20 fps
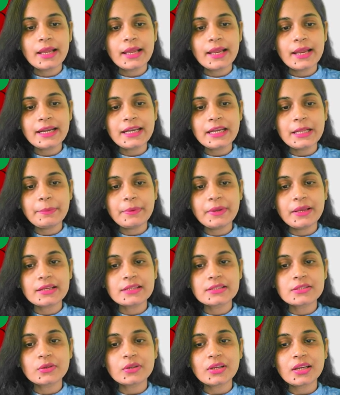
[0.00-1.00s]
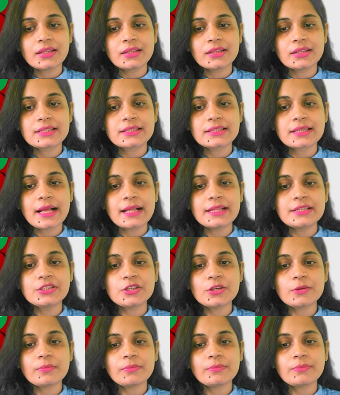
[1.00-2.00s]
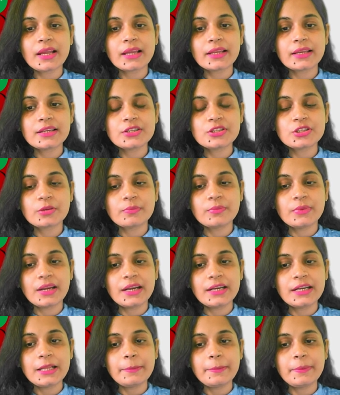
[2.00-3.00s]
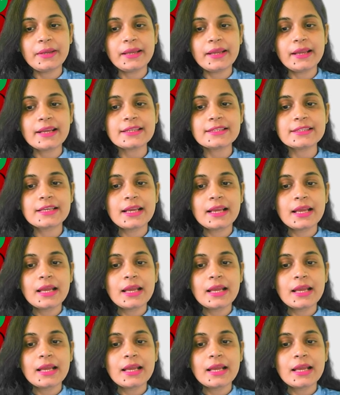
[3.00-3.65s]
ATPase. Okay, this calcium magnesium ATPase,